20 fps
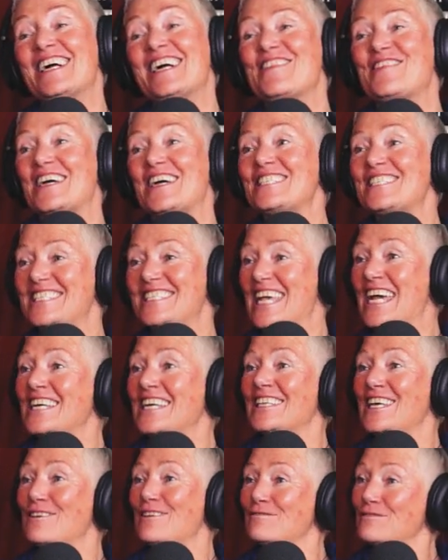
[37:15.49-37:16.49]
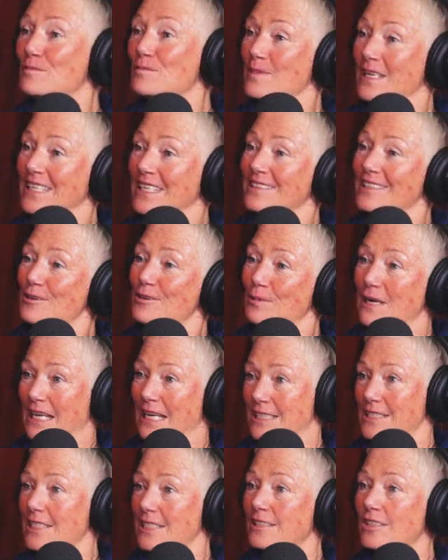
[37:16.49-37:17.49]
They sang that for me in their
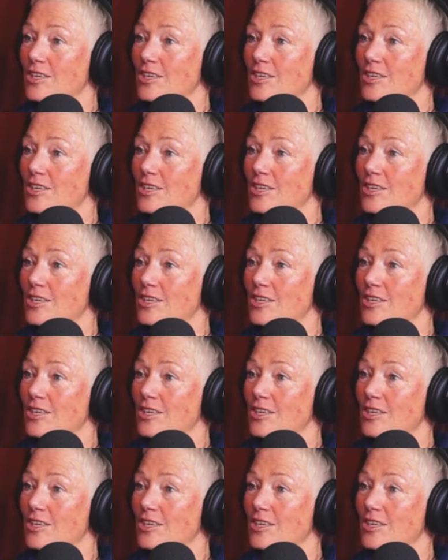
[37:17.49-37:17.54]
Wellington